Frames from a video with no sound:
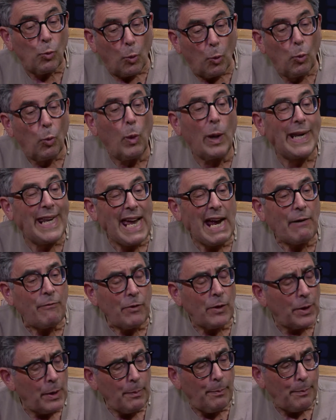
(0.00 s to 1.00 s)

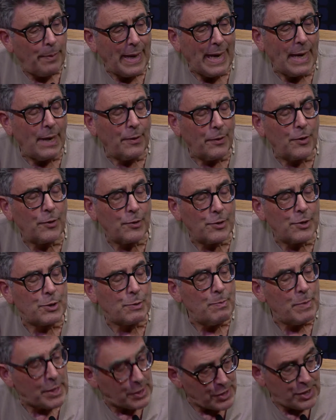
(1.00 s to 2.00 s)
whatever the Panthers'
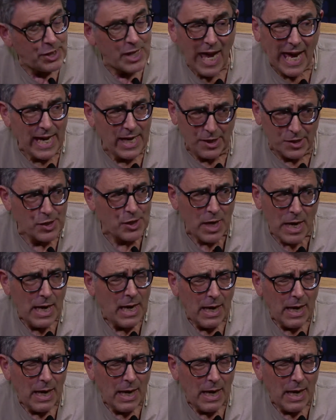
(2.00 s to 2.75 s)
mistakes,